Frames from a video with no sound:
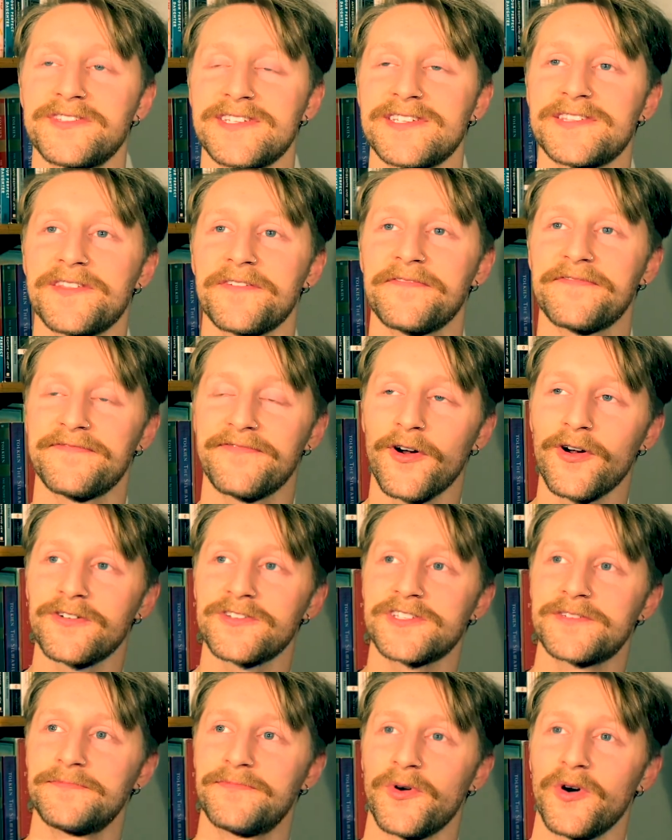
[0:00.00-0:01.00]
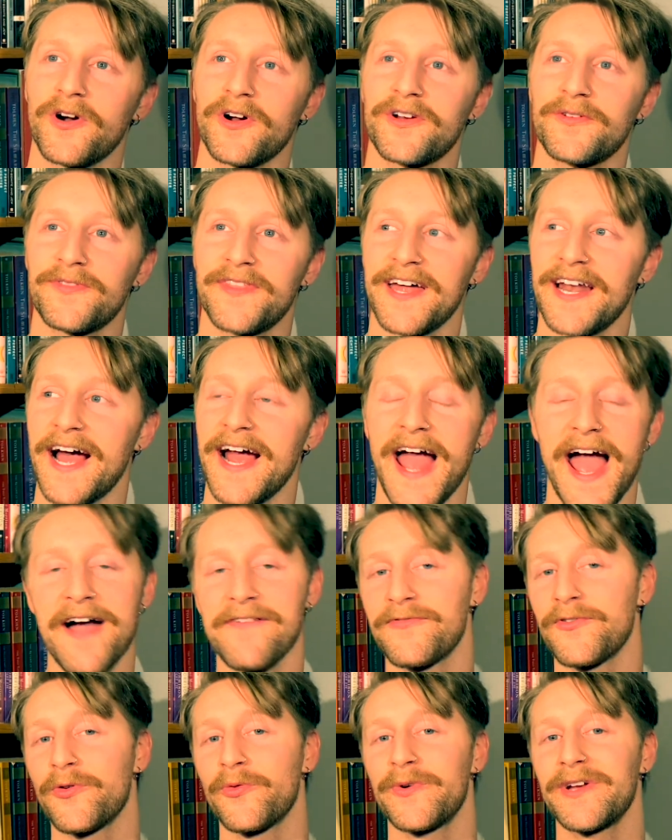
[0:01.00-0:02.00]
is the first book that I
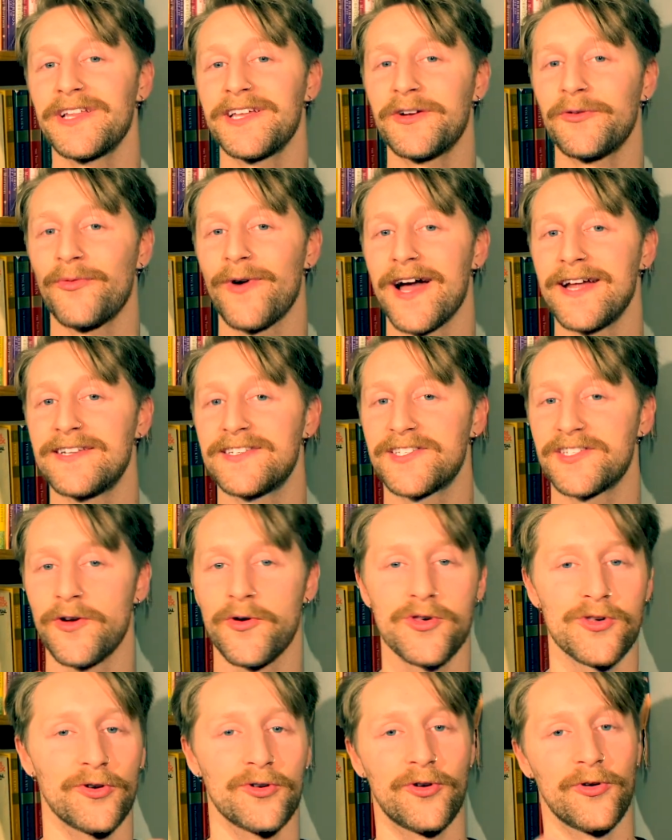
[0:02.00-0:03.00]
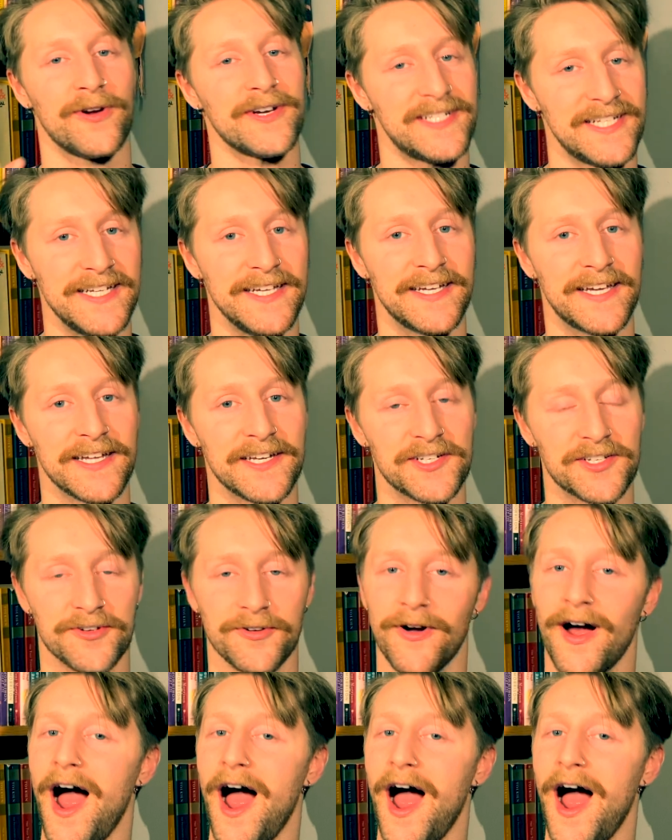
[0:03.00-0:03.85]
ever really read social critique into.